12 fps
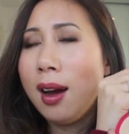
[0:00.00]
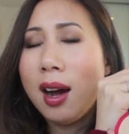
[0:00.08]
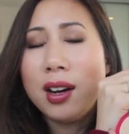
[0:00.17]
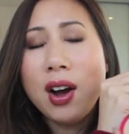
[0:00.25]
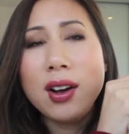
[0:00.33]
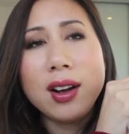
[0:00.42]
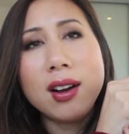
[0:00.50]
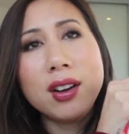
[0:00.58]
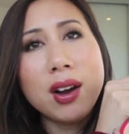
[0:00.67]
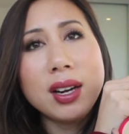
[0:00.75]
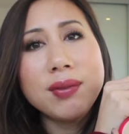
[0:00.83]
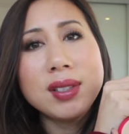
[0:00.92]
I
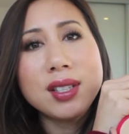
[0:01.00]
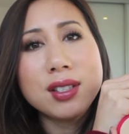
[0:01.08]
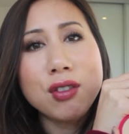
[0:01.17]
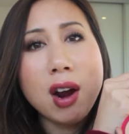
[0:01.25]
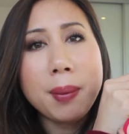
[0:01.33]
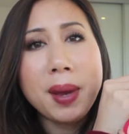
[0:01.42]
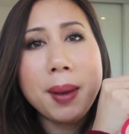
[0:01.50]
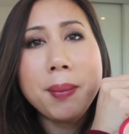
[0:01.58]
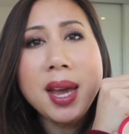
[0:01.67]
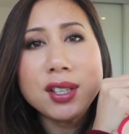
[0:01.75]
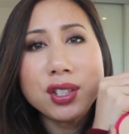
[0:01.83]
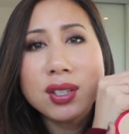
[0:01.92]
can't even describe it. It
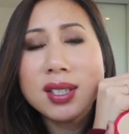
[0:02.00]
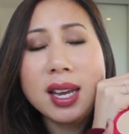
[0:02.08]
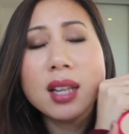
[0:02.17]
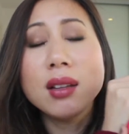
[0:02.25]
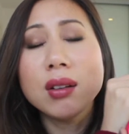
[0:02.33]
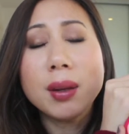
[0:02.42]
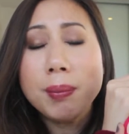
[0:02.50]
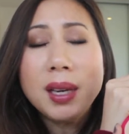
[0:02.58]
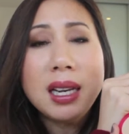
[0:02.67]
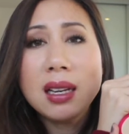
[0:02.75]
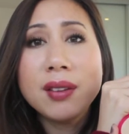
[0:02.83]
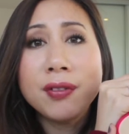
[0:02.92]
makes your skin look
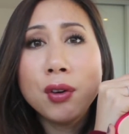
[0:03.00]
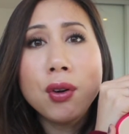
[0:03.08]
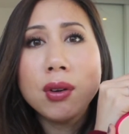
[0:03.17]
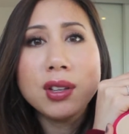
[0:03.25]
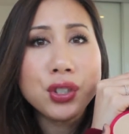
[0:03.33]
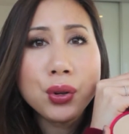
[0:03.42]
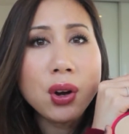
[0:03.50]
completely flawless.